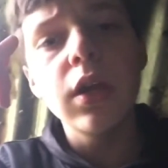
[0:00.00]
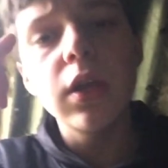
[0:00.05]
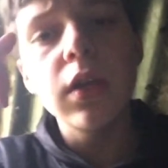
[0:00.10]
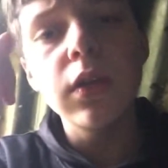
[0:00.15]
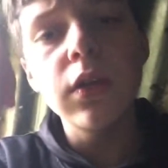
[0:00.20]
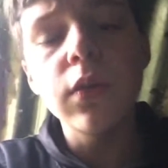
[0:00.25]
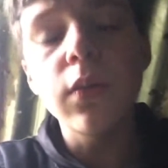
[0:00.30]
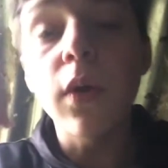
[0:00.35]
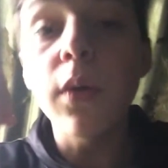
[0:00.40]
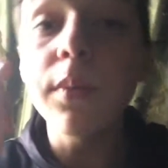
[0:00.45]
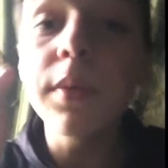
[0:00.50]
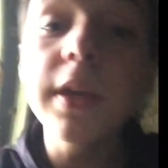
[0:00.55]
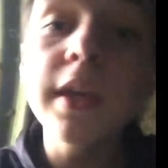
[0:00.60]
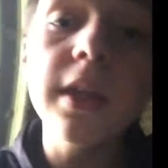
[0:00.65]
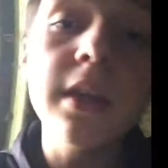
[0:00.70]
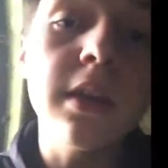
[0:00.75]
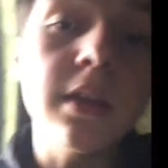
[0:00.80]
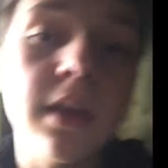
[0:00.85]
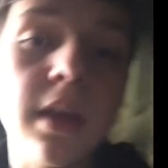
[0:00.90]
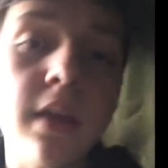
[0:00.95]
You won't be
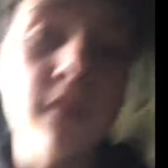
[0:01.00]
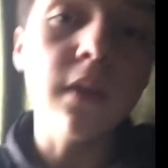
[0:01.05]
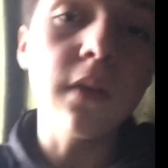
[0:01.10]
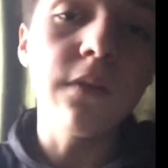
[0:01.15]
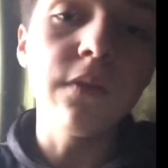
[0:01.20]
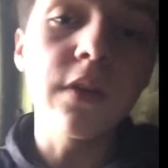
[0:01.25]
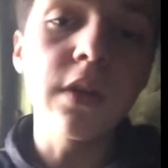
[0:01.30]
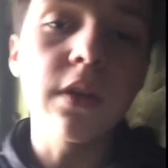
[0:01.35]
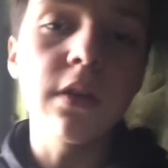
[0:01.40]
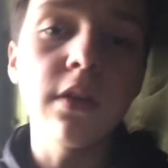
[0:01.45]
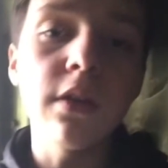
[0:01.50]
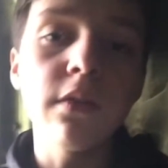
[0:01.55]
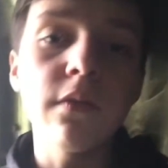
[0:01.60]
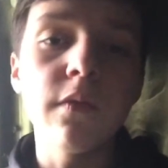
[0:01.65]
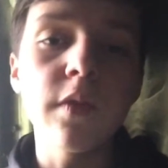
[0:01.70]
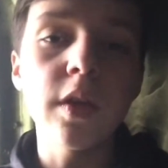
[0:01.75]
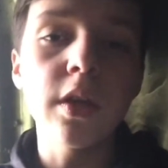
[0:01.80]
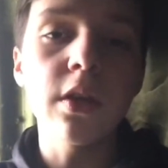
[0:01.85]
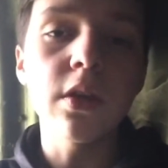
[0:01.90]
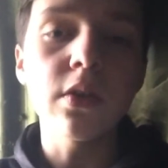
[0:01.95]
getting daily
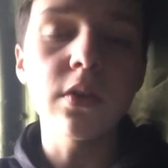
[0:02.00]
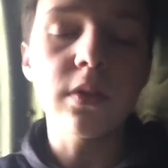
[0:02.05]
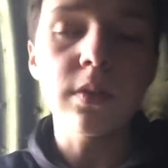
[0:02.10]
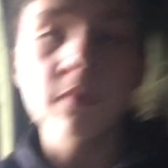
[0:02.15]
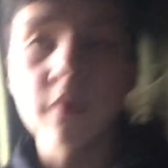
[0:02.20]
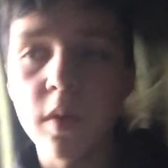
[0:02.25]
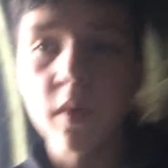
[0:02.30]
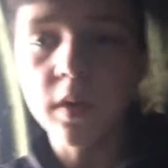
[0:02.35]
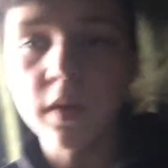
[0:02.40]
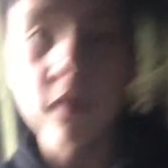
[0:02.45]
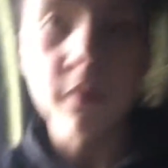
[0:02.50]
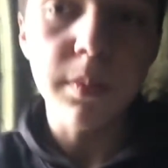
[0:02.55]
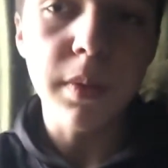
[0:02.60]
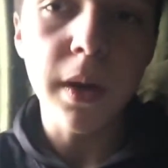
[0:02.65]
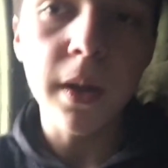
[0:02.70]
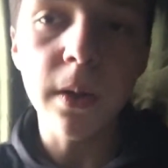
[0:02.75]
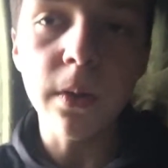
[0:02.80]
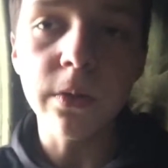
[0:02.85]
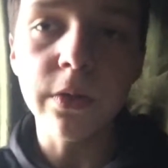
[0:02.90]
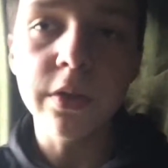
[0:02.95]
videos. I'm going to
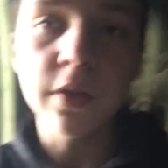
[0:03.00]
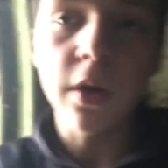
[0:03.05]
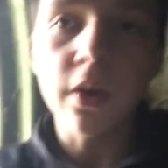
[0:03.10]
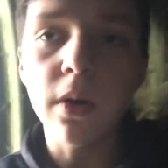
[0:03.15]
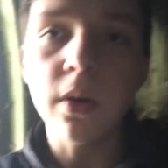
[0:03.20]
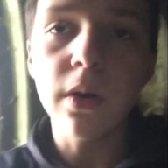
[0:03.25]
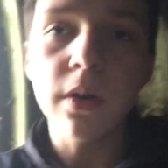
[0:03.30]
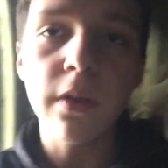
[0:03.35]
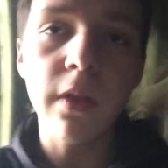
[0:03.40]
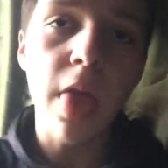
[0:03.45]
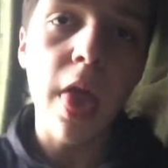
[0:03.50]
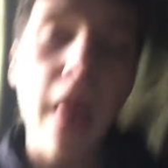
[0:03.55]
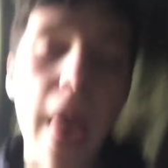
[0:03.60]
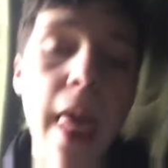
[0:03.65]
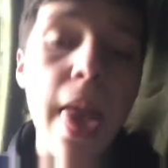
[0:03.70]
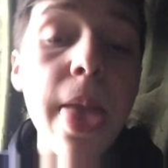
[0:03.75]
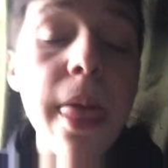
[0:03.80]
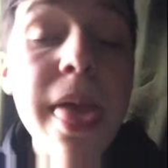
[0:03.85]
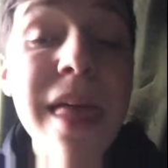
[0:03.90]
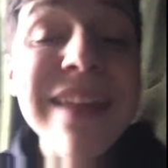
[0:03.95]
compile them
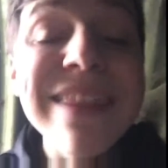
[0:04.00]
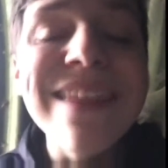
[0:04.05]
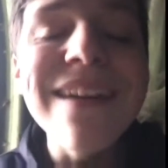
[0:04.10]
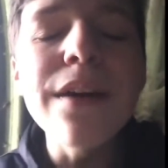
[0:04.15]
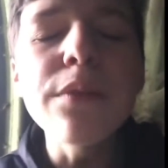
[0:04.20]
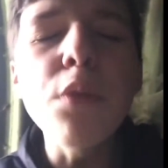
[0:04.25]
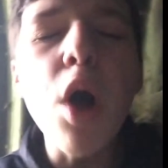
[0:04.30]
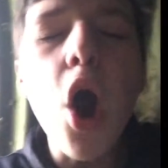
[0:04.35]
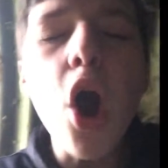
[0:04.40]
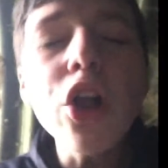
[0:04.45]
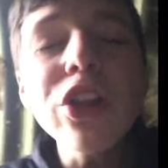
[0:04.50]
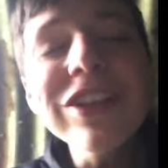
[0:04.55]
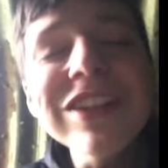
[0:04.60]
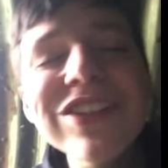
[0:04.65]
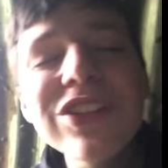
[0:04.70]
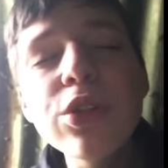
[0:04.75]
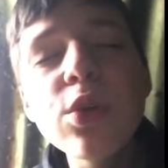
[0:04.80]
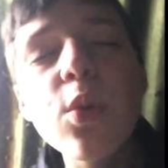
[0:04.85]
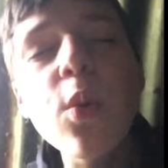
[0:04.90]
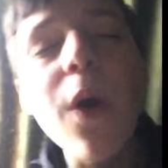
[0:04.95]
all
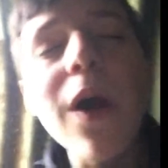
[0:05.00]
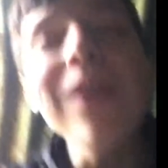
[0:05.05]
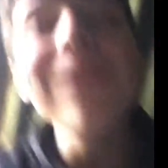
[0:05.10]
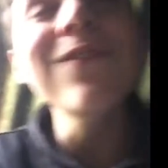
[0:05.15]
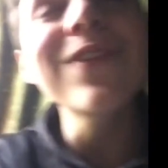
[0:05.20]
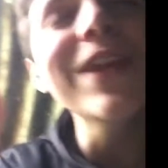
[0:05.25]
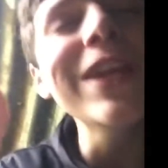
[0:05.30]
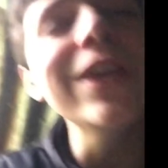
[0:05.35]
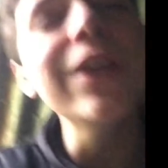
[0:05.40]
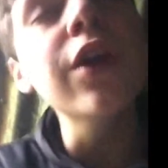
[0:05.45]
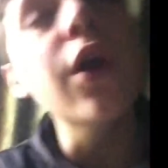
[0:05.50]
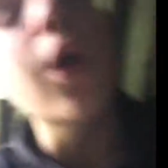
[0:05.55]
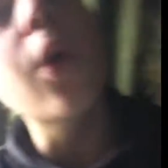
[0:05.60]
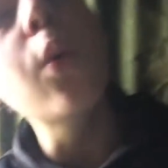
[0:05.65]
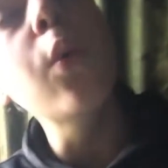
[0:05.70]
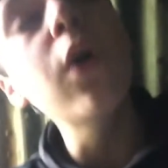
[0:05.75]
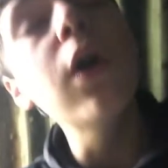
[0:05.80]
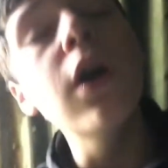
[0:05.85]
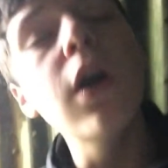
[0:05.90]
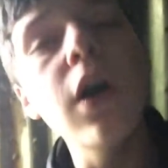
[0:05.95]
into one
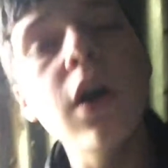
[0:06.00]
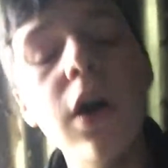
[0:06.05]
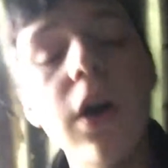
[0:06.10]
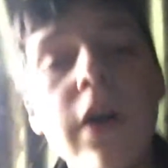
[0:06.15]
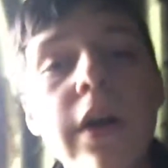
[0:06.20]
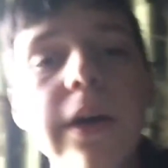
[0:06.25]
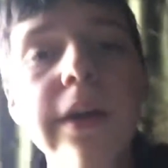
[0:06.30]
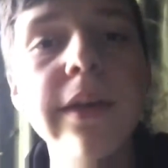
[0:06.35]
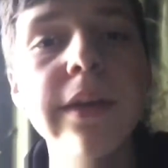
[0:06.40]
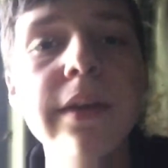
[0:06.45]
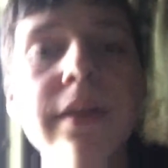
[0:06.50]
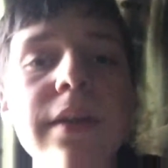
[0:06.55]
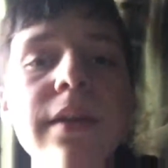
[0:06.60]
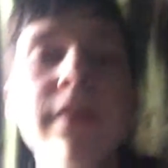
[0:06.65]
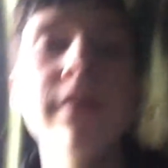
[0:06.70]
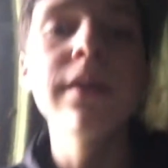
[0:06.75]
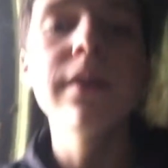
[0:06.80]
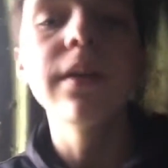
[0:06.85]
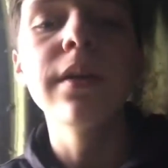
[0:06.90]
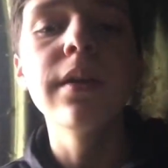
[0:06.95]
video on
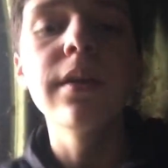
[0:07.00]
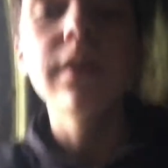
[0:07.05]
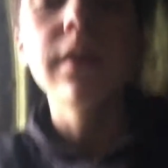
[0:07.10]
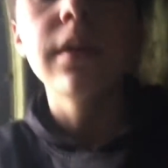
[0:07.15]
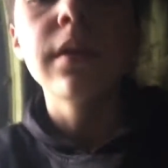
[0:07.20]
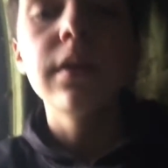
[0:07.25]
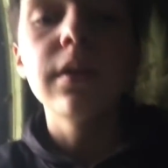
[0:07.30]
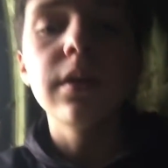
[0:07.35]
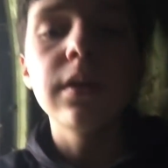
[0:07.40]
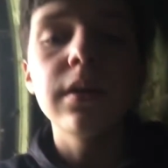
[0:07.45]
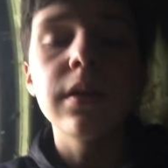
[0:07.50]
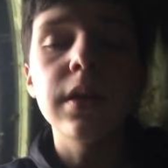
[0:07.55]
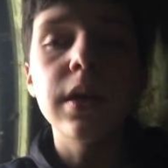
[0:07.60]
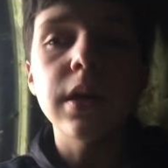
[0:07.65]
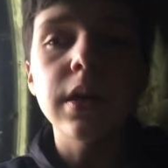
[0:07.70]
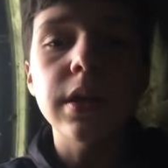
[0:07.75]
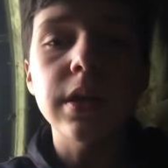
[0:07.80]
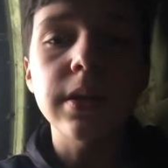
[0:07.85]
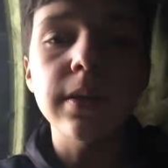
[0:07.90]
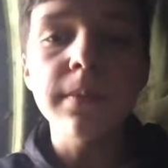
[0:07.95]

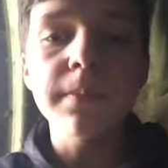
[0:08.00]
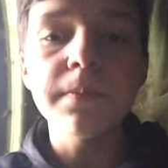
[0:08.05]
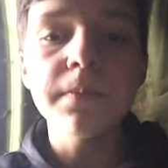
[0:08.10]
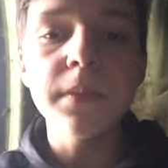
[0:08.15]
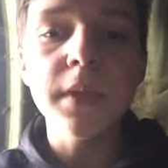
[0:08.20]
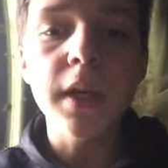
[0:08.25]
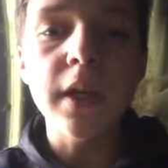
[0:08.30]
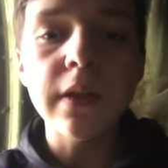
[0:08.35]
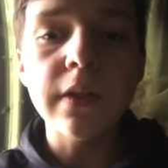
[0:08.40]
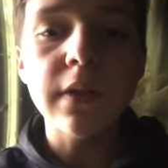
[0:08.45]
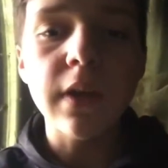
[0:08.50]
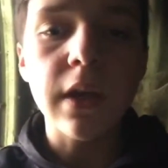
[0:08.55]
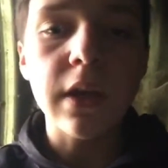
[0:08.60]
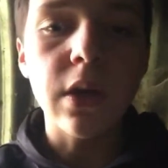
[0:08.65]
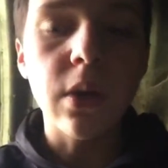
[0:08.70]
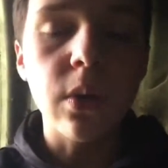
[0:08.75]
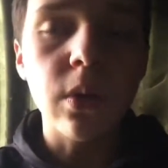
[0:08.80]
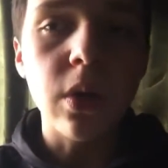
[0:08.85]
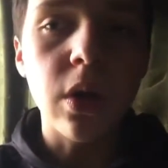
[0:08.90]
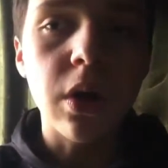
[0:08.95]
as I
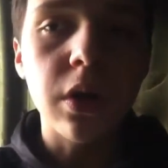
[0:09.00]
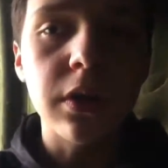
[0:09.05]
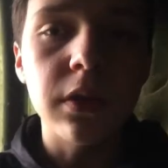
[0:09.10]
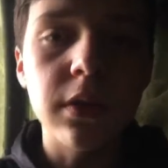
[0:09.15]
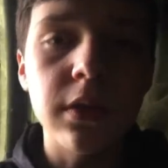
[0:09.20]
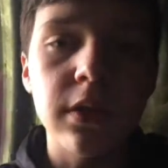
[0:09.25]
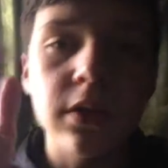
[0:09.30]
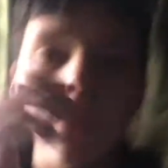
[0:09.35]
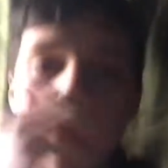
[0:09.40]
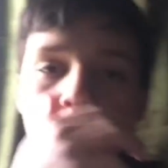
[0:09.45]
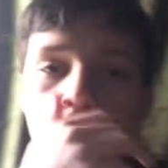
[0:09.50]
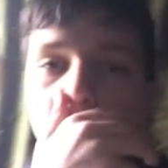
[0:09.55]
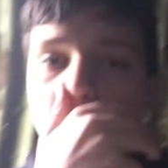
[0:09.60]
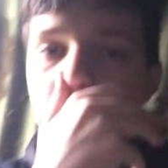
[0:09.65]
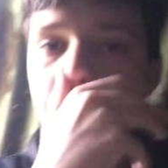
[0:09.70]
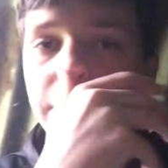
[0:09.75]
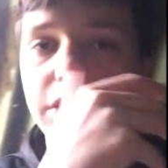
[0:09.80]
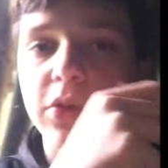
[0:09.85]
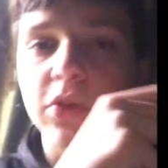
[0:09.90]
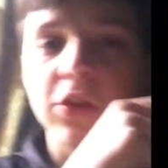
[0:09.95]
go along, and then it'll be
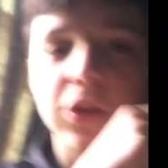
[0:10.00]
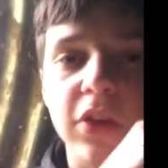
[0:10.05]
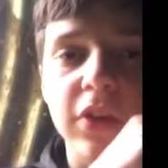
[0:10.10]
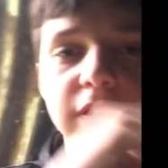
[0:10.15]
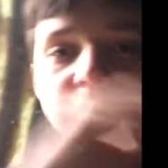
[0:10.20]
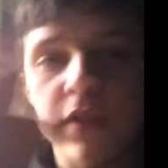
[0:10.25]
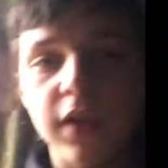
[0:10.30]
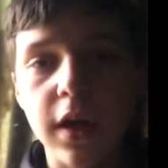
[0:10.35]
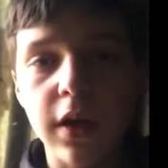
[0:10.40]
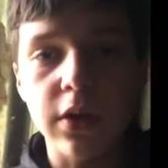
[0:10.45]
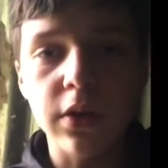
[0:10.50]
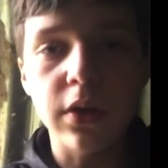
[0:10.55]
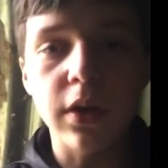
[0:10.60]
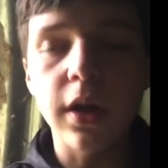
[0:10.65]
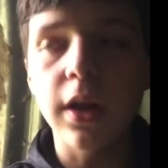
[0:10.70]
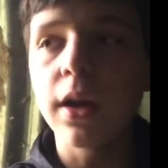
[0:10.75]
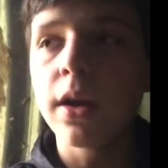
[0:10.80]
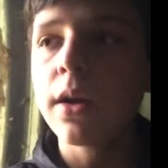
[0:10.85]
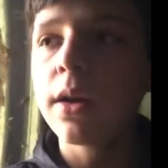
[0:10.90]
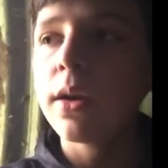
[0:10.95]
uploaded on
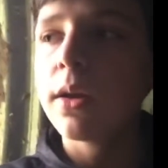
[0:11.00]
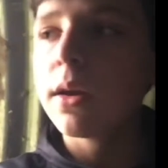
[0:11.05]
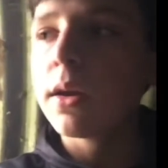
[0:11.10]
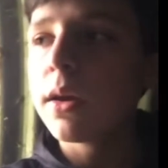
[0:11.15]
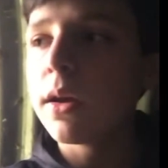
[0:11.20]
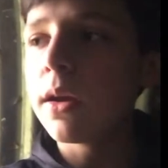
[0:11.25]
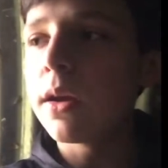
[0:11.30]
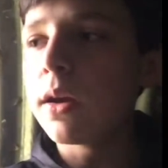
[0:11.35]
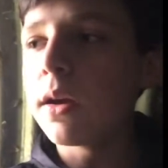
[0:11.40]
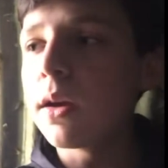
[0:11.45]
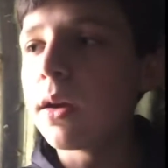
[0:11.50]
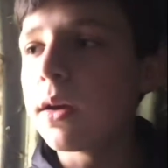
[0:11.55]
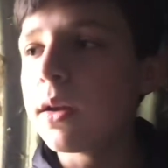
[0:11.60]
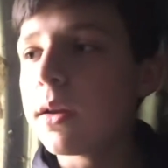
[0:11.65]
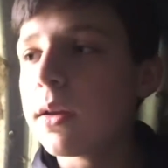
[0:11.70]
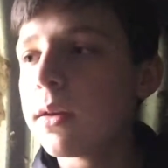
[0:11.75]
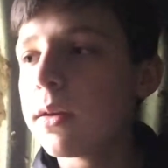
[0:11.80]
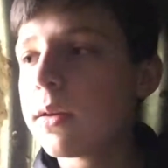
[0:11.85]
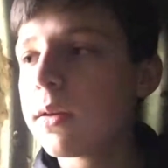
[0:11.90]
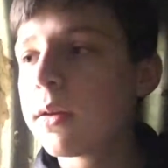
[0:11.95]
Saturday,
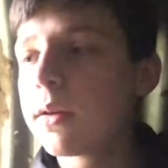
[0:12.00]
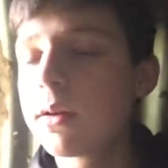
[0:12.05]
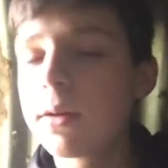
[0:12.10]
and